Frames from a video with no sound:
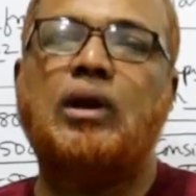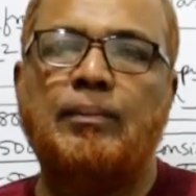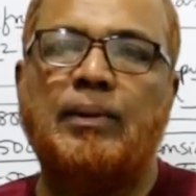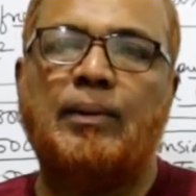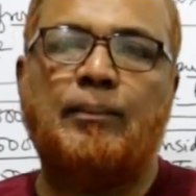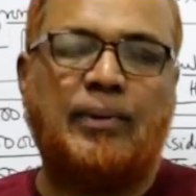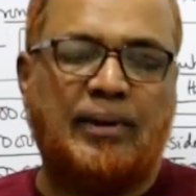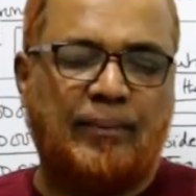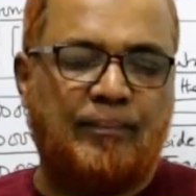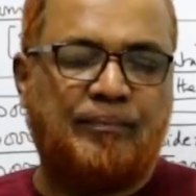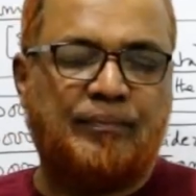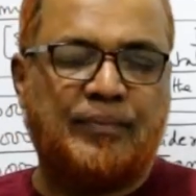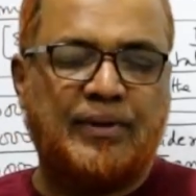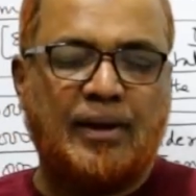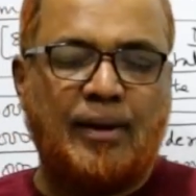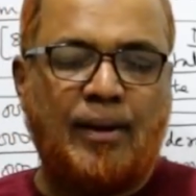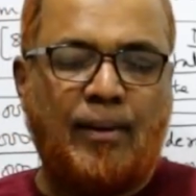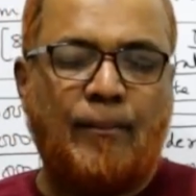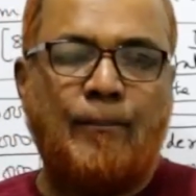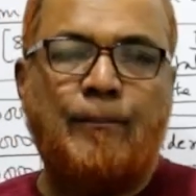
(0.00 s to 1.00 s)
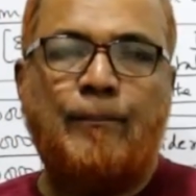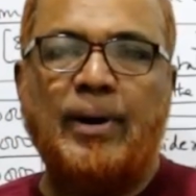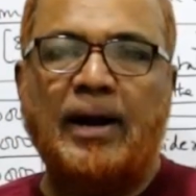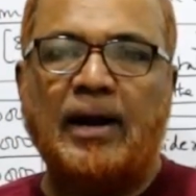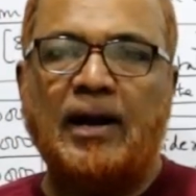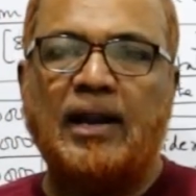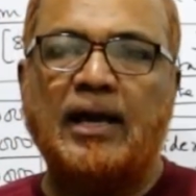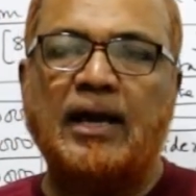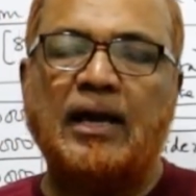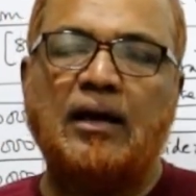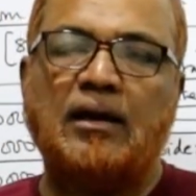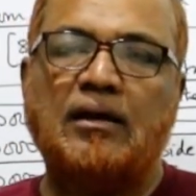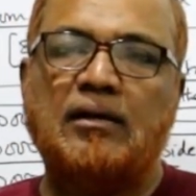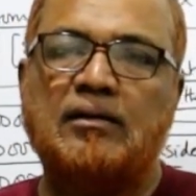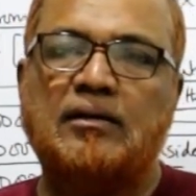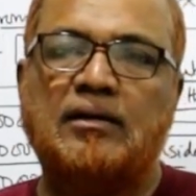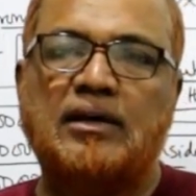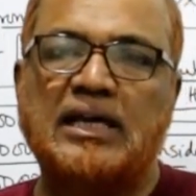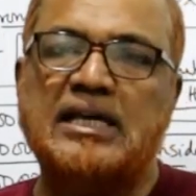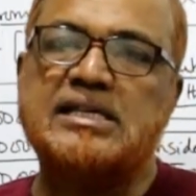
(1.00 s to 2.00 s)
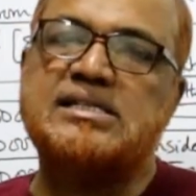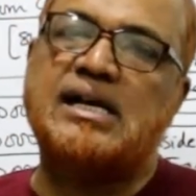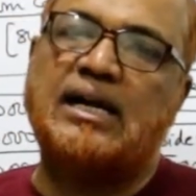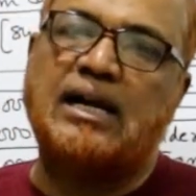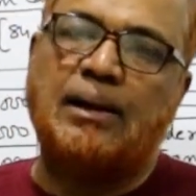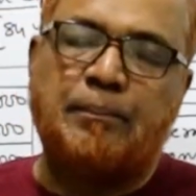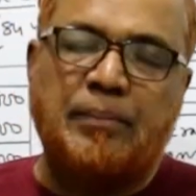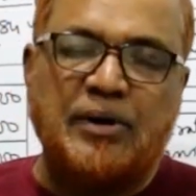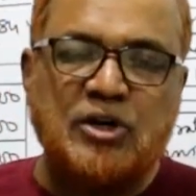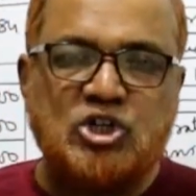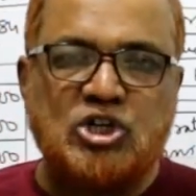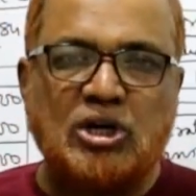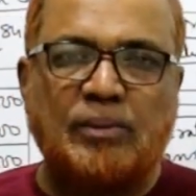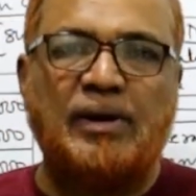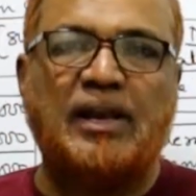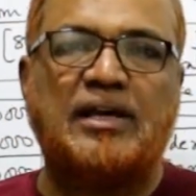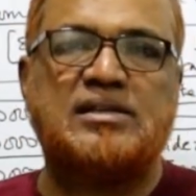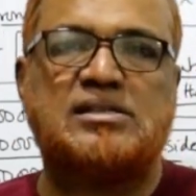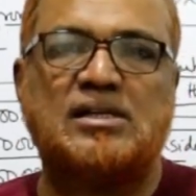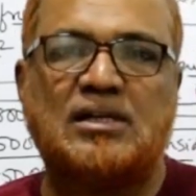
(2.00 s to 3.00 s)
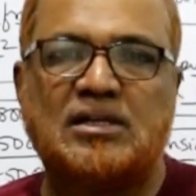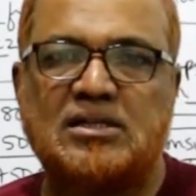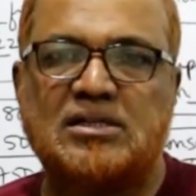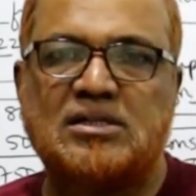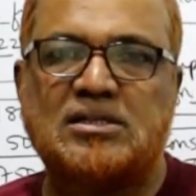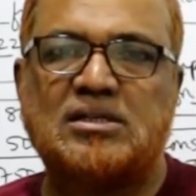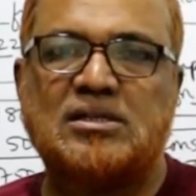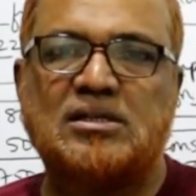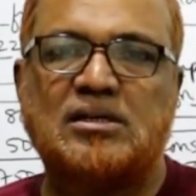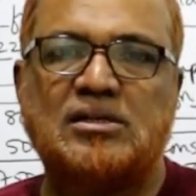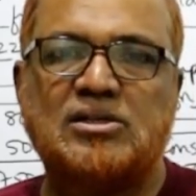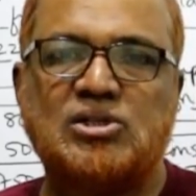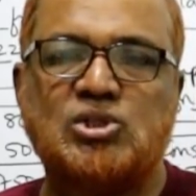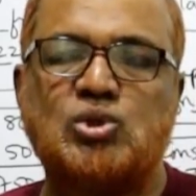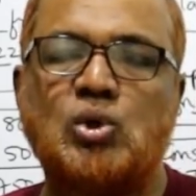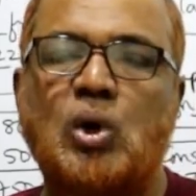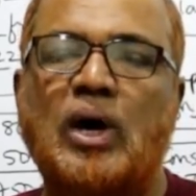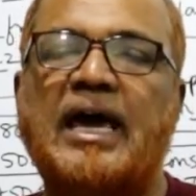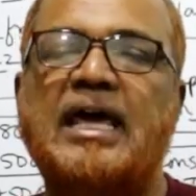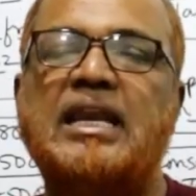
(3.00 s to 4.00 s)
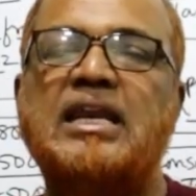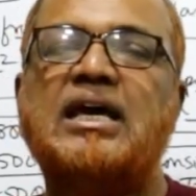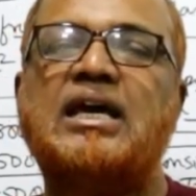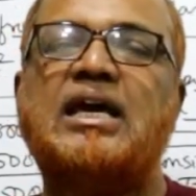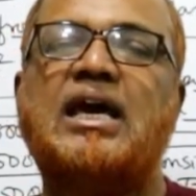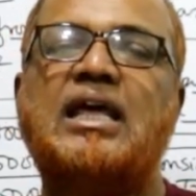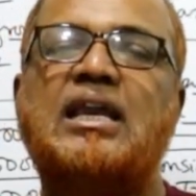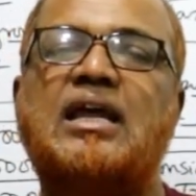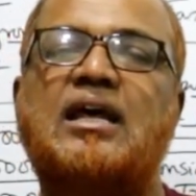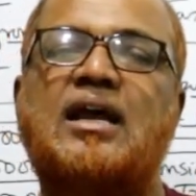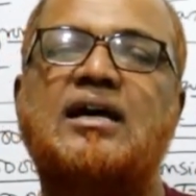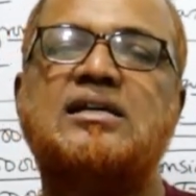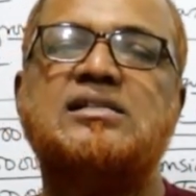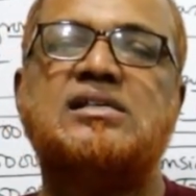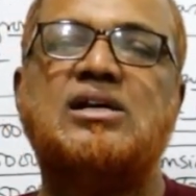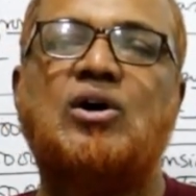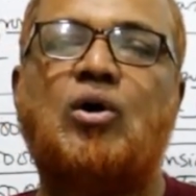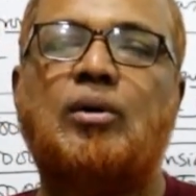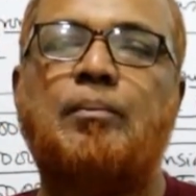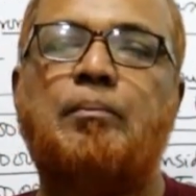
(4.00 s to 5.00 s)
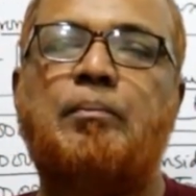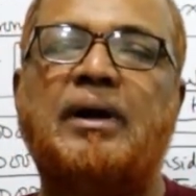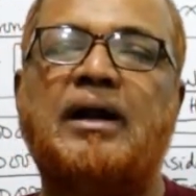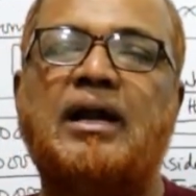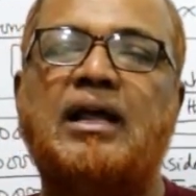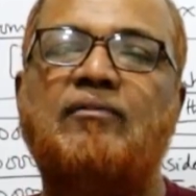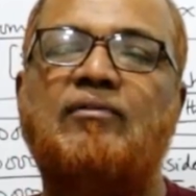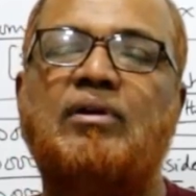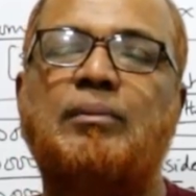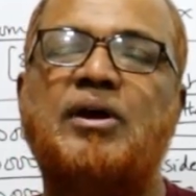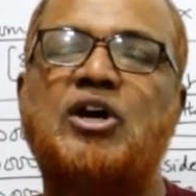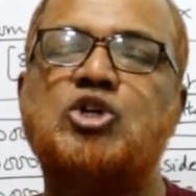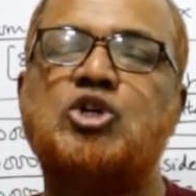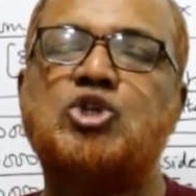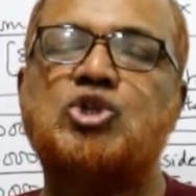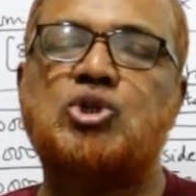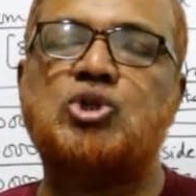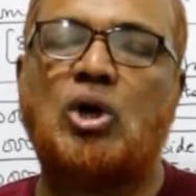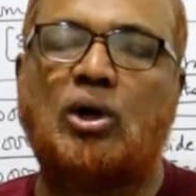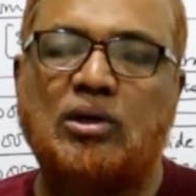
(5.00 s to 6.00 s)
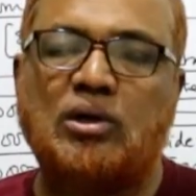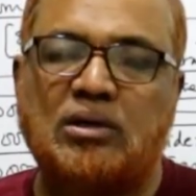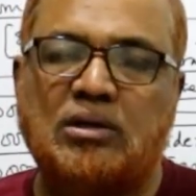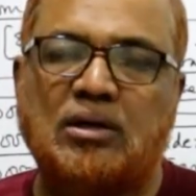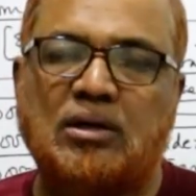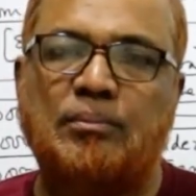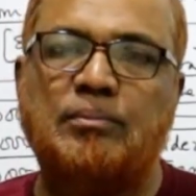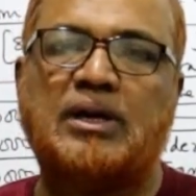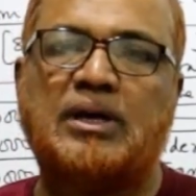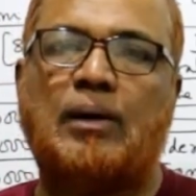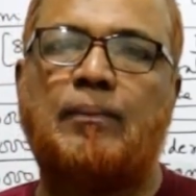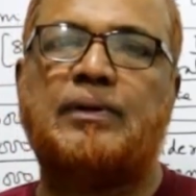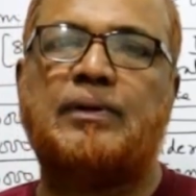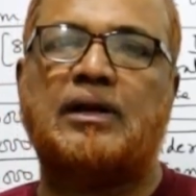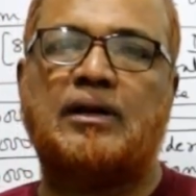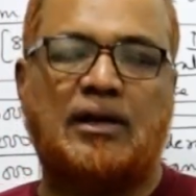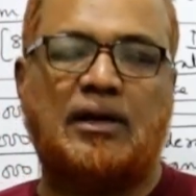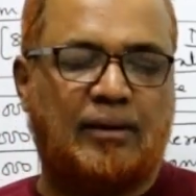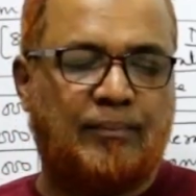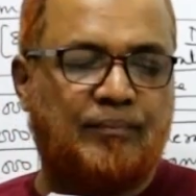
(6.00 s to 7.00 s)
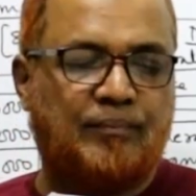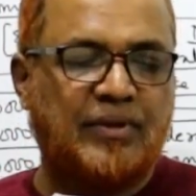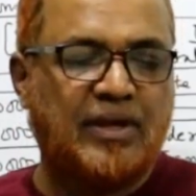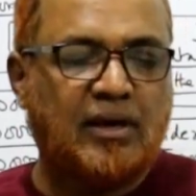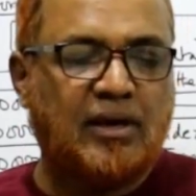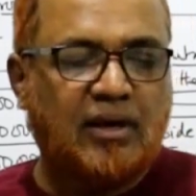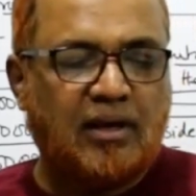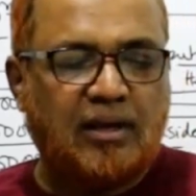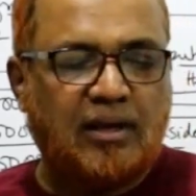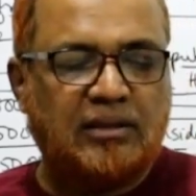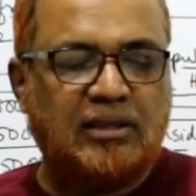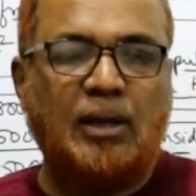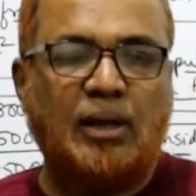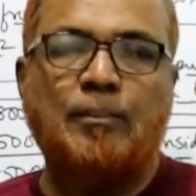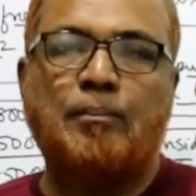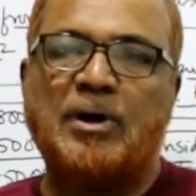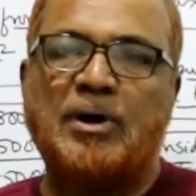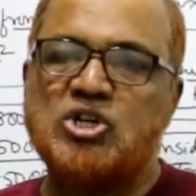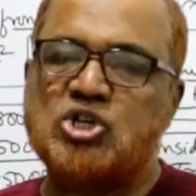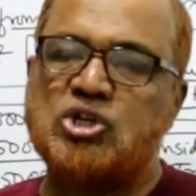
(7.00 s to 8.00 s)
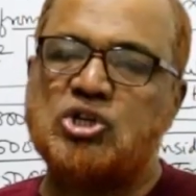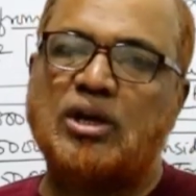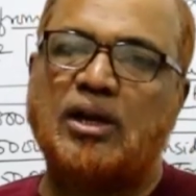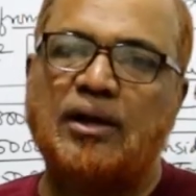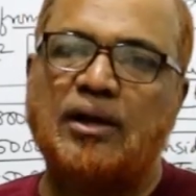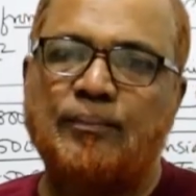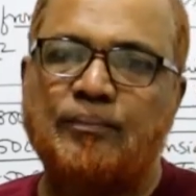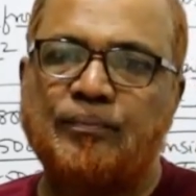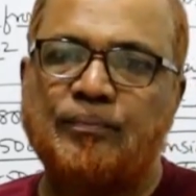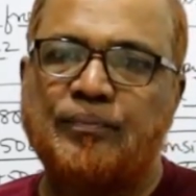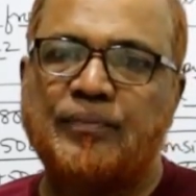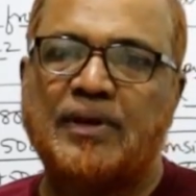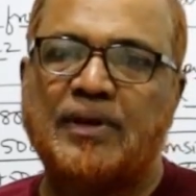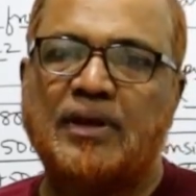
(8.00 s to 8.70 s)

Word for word: remember, Building is a depreciable asset. So any gain arising on building will be a short-term capital gain. Then machinery